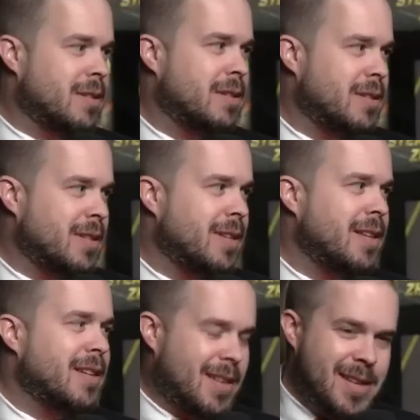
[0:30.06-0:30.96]

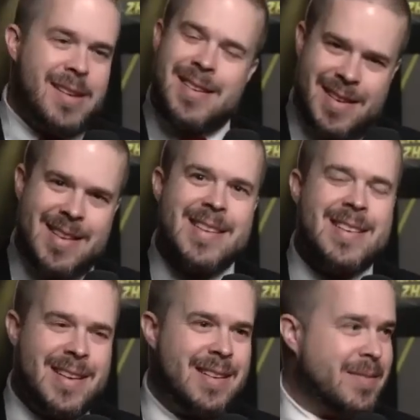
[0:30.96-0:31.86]

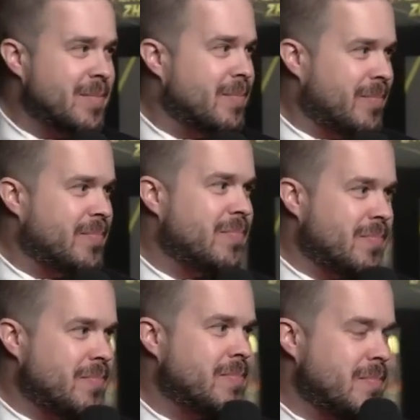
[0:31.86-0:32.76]

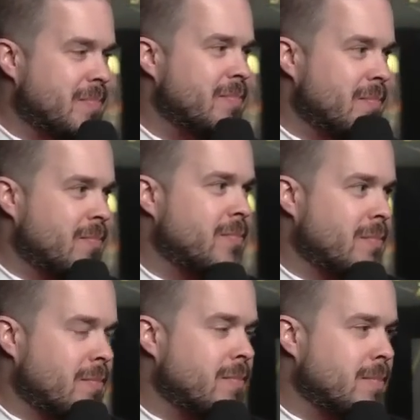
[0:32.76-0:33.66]

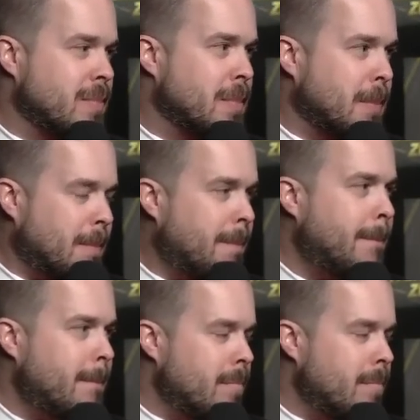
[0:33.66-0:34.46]
(silent)